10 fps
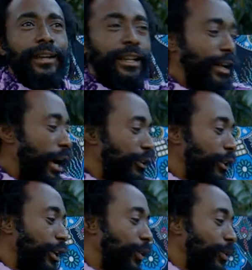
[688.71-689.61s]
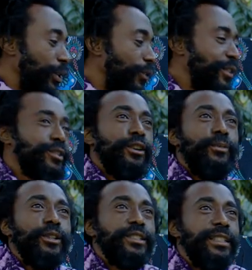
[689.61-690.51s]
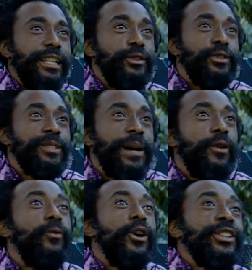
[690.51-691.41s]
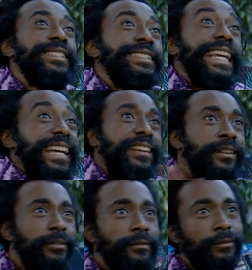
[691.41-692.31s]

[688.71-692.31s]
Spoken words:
I love it so much, they use my worst take.